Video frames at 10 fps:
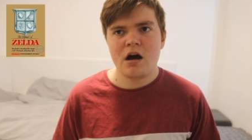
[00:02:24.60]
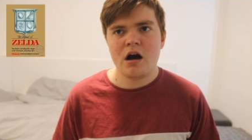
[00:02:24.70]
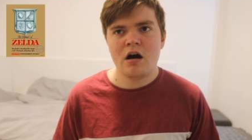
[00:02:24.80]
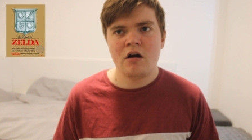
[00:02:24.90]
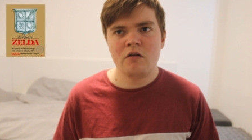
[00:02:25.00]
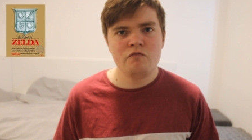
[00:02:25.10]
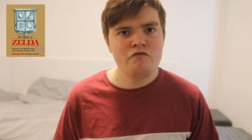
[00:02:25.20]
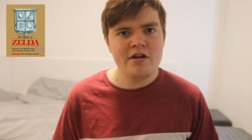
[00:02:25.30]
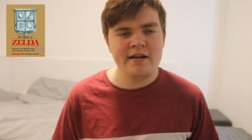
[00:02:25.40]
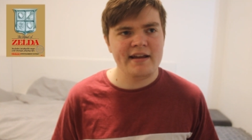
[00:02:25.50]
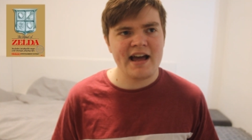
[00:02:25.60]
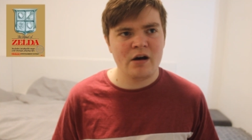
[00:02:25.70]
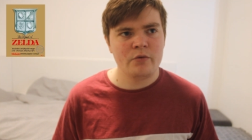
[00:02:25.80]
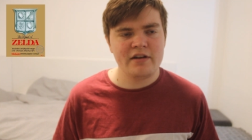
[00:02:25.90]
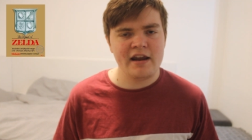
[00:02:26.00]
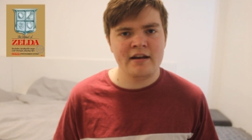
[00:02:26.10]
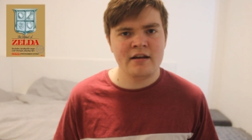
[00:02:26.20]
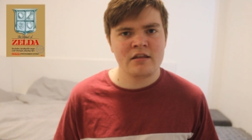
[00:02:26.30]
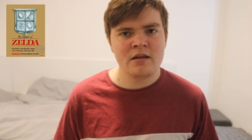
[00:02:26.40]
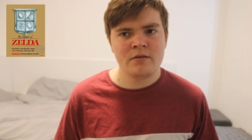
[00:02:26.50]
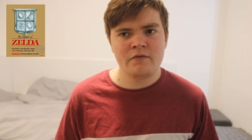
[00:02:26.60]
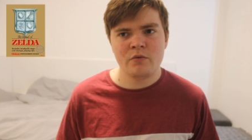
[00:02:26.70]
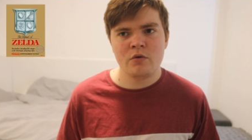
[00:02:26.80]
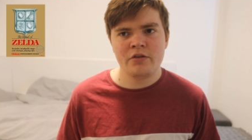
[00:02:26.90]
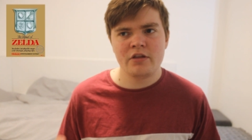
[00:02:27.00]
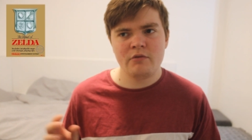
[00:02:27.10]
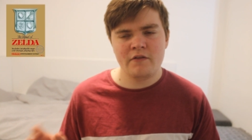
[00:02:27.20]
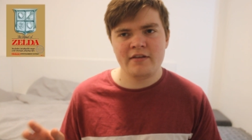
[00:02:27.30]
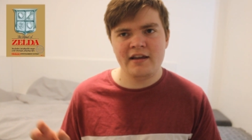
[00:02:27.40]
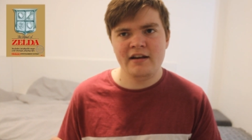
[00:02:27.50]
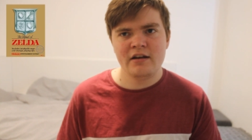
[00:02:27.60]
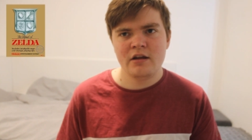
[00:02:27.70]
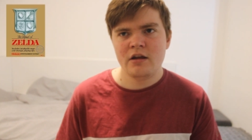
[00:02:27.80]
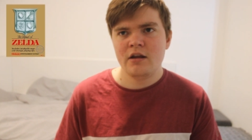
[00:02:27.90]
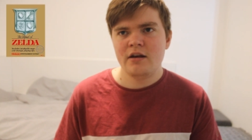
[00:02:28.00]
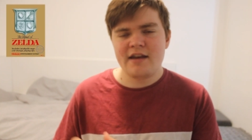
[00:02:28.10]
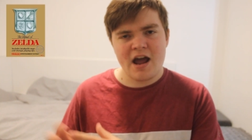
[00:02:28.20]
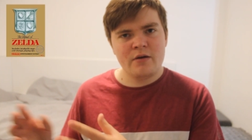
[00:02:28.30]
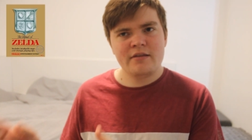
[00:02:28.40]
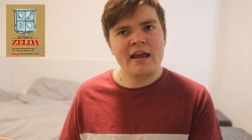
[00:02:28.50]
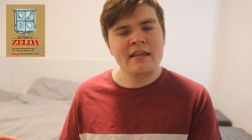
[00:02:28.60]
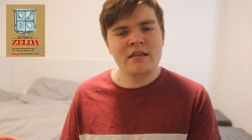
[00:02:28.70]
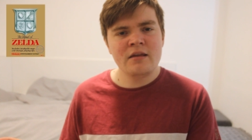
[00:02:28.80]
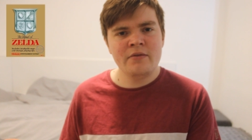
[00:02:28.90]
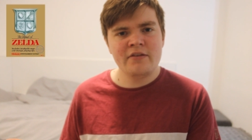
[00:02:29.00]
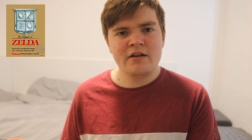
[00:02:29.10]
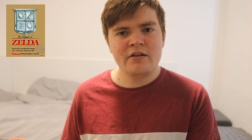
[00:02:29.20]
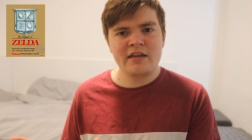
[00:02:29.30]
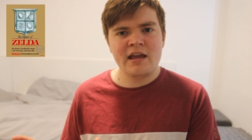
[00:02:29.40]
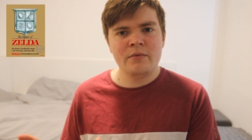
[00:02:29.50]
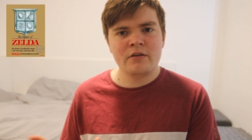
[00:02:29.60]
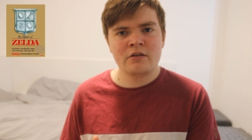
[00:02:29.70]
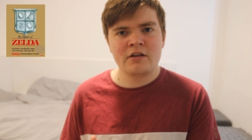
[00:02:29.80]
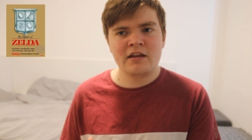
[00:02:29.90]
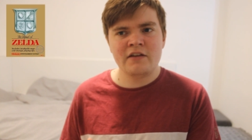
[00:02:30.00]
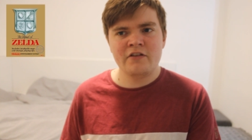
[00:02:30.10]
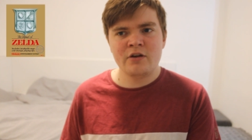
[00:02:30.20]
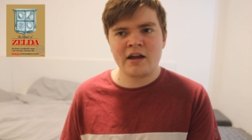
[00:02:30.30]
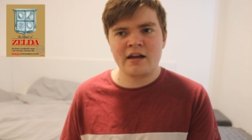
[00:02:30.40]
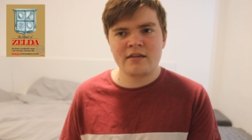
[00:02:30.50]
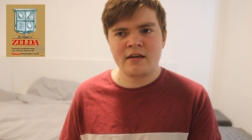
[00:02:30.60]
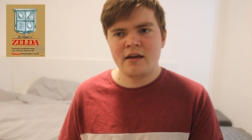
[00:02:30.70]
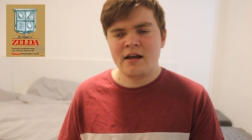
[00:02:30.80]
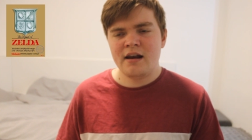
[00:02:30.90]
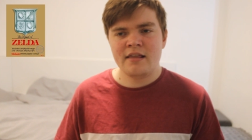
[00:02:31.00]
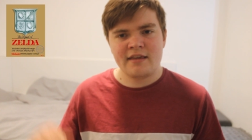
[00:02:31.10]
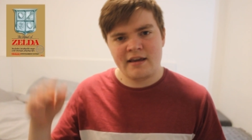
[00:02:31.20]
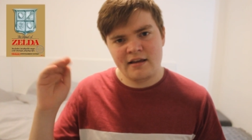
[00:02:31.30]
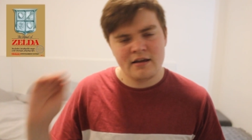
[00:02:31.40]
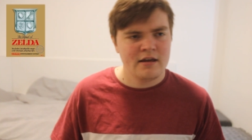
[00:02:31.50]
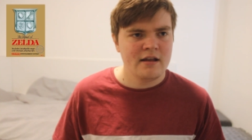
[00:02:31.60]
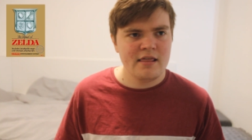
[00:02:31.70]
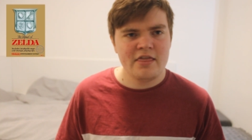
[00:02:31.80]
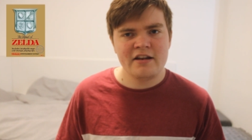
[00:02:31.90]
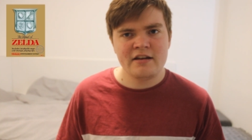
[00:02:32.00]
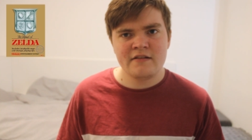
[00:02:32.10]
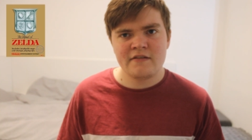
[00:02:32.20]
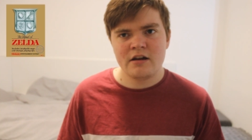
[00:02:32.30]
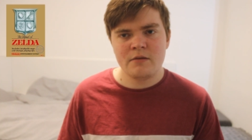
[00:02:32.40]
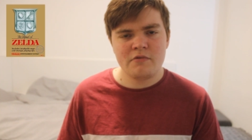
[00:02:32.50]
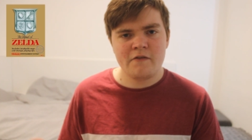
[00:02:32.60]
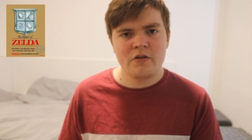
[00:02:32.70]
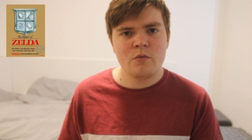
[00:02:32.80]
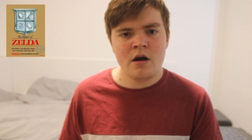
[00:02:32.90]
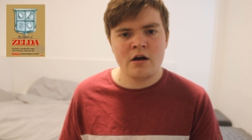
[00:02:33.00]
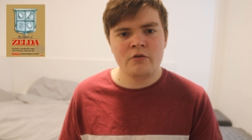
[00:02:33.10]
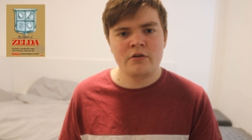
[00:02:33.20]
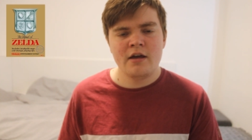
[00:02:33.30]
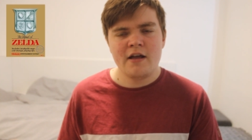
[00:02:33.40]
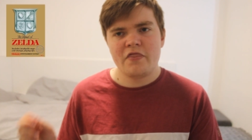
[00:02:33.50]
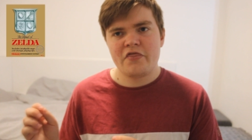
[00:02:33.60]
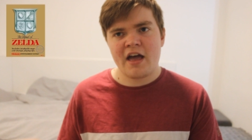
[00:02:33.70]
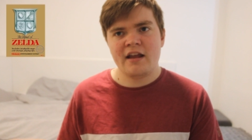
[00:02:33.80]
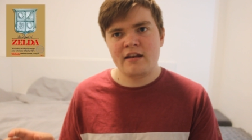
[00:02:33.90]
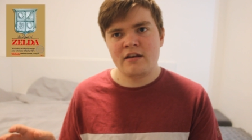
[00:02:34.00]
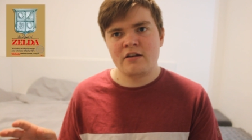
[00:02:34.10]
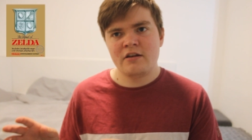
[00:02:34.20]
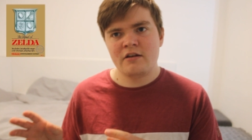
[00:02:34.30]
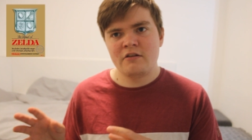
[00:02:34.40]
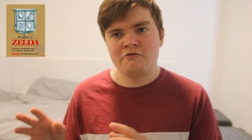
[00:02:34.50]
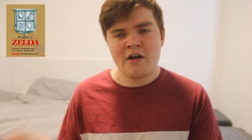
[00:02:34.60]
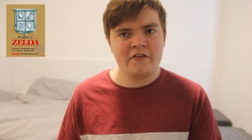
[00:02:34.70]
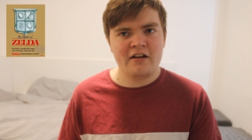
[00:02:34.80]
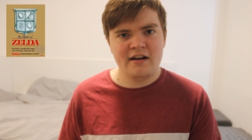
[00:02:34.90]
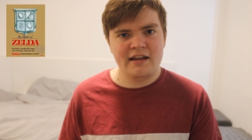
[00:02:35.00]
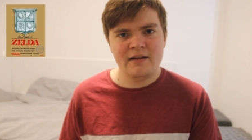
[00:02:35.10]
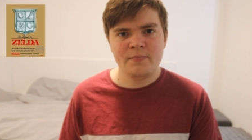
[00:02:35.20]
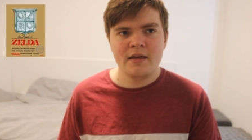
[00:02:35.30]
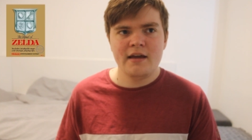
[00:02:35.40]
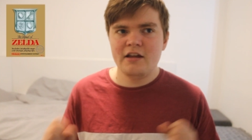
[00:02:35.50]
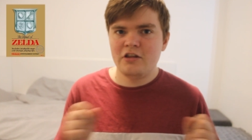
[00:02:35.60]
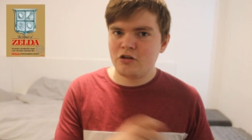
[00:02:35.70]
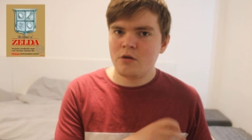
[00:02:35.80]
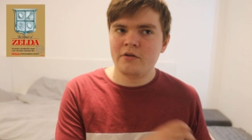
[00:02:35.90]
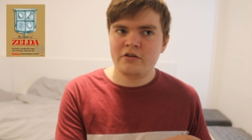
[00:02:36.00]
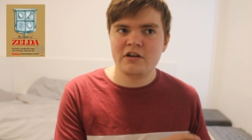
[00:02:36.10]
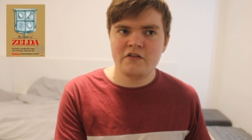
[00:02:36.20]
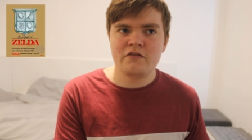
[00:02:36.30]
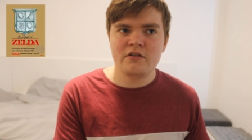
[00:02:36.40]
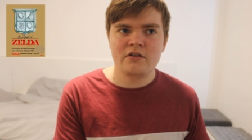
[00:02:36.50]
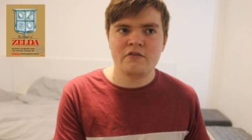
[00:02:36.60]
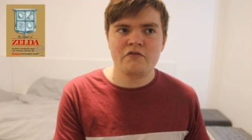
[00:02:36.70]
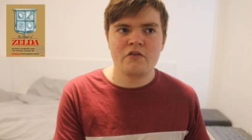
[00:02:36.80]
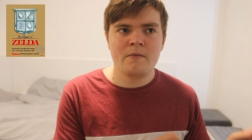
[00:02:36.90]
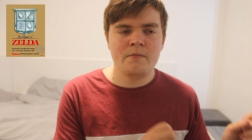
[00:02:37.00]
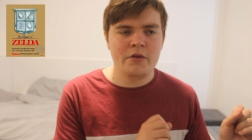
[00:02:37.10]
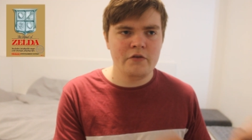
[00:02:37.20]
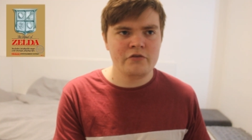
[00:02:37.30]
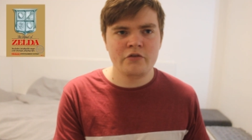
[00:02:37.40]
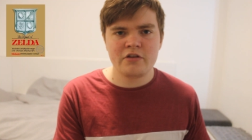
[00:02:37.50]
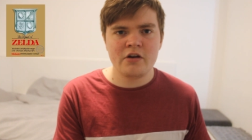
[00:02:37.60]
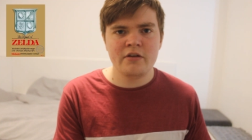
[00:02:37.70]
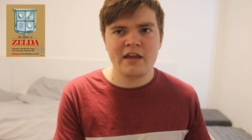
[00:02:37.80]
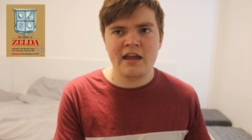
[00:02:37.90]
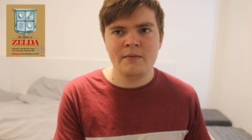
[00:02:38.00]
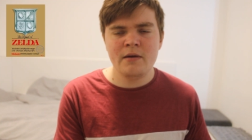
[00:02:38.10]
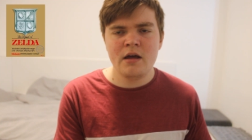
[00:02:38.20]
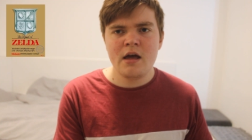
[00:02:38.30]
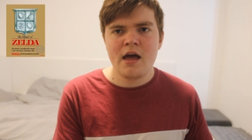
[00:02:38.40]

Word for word: are really outdated in terms of the ones that we've seen nowadays in terms of Zelda games. Because like if we look at, let's say, The Legend of Zelda Breath of the Wild, that graphically is so much different from the original Zelda game,